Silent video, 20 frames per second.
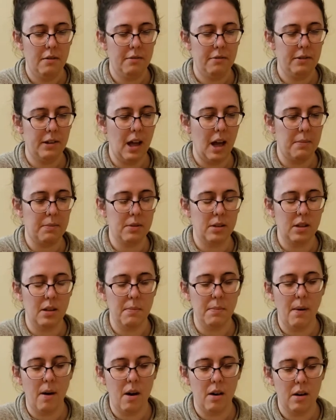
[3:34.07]
flaps in the
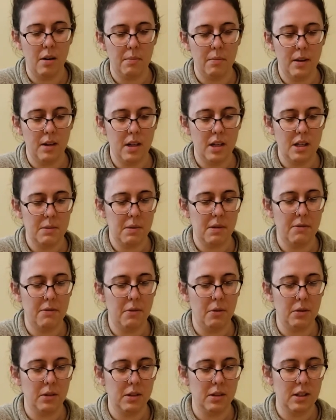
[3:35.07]
bottom that need to be
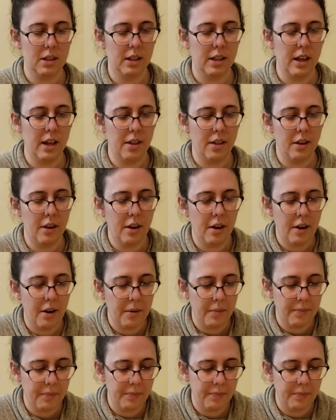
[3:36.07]
folded together.